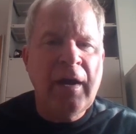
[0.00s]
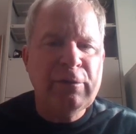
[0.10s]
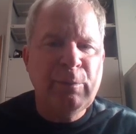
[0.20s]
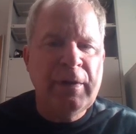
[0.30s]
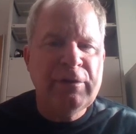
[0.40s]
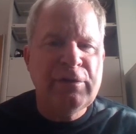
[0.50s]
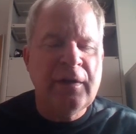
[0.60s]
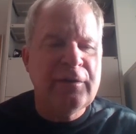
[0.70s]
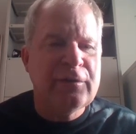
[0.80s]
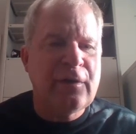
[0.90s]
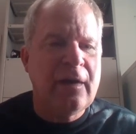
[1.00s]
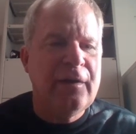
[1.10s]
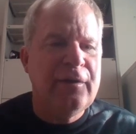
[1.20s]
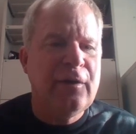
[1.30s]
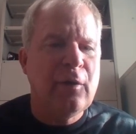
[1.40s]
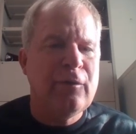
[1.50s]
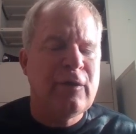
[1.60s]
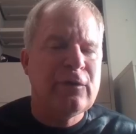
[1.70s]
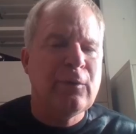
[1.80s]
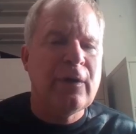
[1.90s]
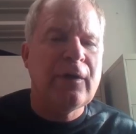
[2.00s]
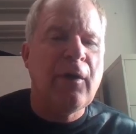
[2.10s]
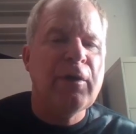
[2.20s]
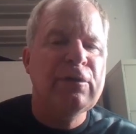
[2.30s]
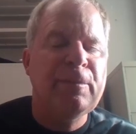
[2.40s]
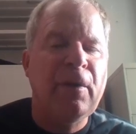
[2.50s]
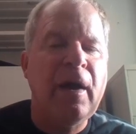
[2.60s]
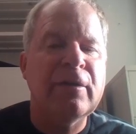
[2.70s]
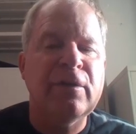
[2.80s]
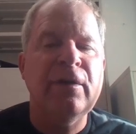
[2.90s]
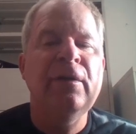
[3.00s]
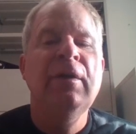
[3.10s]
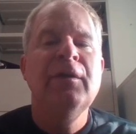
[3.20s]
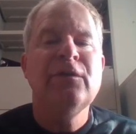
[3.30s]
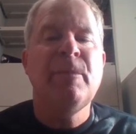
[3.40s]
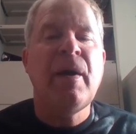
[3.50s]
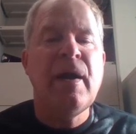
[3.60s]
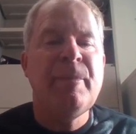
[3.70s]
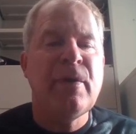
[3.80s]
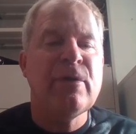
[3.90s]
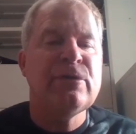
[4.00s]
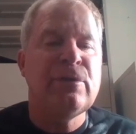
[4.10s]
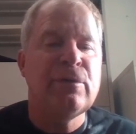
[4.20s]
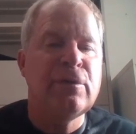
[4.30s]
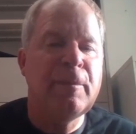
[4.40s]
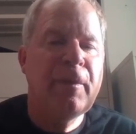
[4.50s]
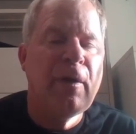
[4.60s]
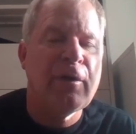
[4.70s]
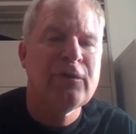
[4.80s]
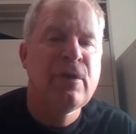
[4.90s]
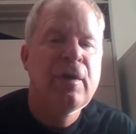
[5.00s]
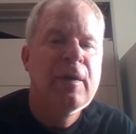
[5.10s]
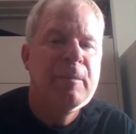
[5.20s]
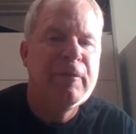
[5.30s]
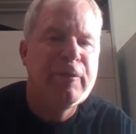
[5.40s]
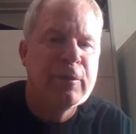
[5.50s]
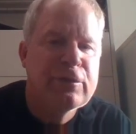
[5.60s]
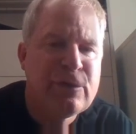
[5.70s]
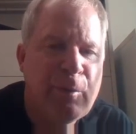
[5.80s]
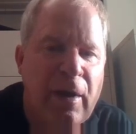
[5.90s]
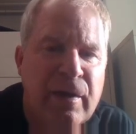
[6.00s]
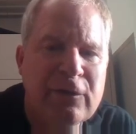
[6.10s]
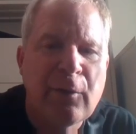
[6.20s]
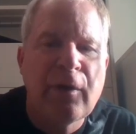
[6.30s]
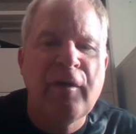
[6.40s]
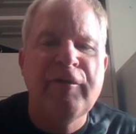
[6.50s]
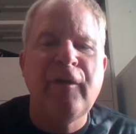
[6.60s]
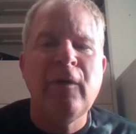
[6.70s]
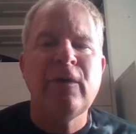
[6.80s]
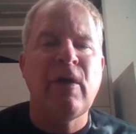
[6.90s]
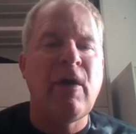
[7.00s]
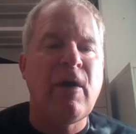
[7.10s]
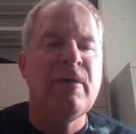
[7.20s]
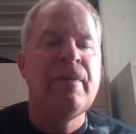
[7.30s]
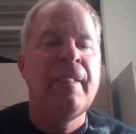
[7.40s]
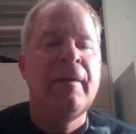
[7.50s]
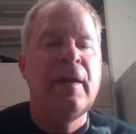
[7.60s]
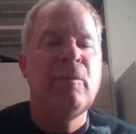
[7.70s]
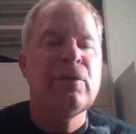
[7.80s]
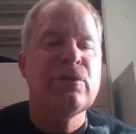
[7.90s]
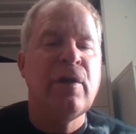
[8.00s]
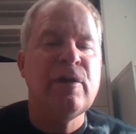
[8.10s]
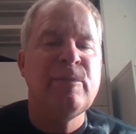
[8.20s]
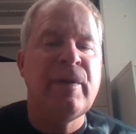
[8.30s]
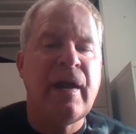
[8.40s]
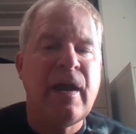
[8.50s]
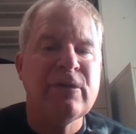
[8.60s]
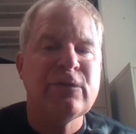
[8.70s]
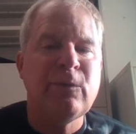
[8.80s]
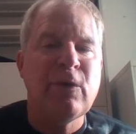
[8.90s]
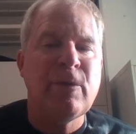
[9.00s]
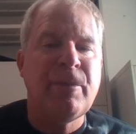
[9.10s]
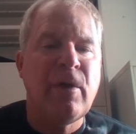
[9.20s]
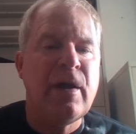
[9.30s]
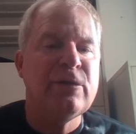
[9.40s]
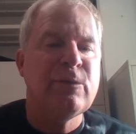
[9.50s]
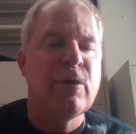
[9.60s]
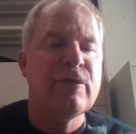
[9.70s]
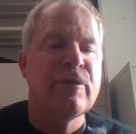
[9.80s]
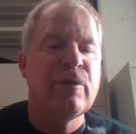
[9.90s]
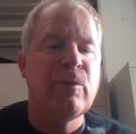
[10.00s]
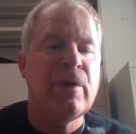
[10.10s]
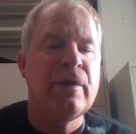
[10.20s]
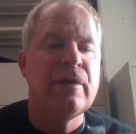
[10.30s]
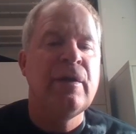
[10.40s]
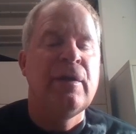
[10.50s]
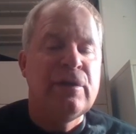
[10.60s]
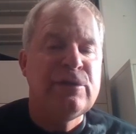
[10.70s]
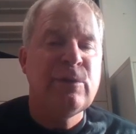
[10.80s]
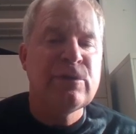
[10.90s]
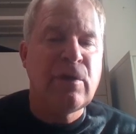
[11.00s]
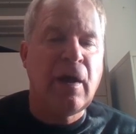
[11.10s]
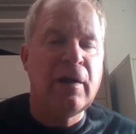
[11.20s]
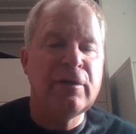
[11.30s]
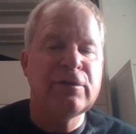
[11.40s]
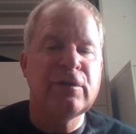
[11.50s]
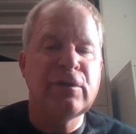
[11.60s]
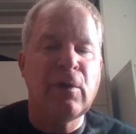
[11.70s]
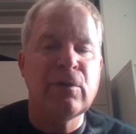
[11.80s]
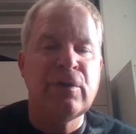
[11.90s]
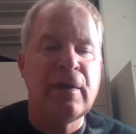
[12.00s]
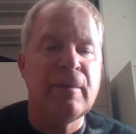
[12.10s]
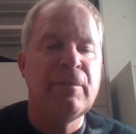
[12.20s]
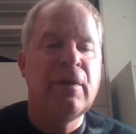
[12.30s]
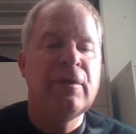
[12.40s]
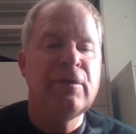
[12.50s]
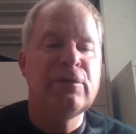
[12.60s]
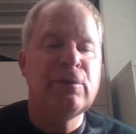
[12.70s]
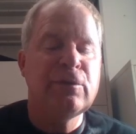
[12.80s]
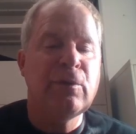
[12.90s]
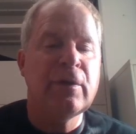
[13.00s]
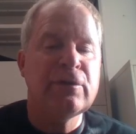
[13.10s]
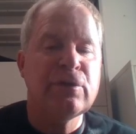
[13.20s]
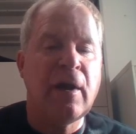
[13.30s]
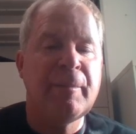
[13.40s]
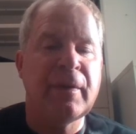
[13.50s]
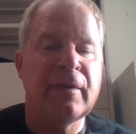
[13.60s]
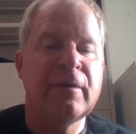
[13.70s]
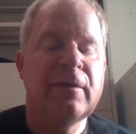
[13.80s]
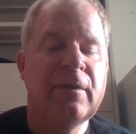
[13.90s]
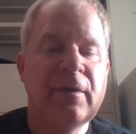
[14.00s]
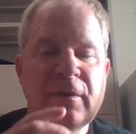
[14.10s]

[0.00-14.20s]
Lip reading: Last week, she had decided to go to Victoria Gardens Plaza to buy a pair of shoes and a purse. Before she went, during a phone call in which her husband asked her what her plans were for the week, she was honest and told him that she was going shopping.